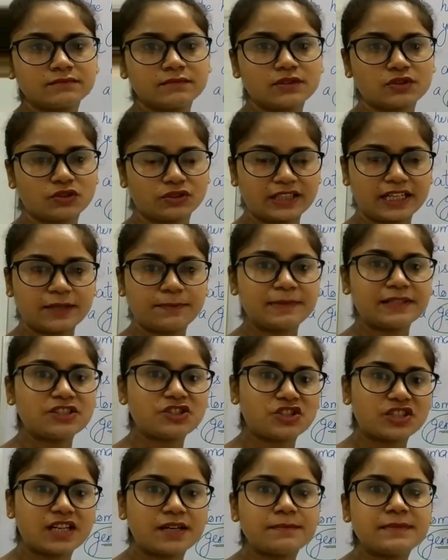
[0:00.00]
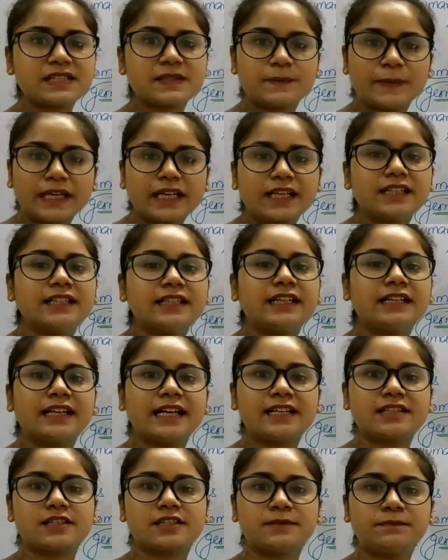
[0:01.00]
So that means germ is bigger than
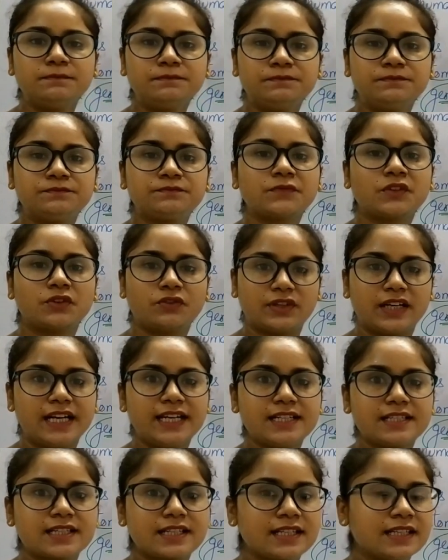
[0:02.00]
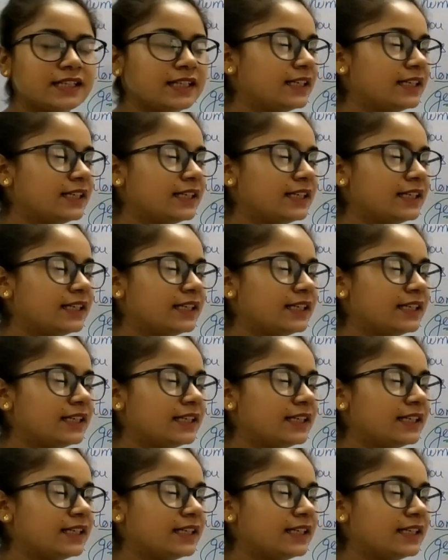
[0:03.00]
atom, right?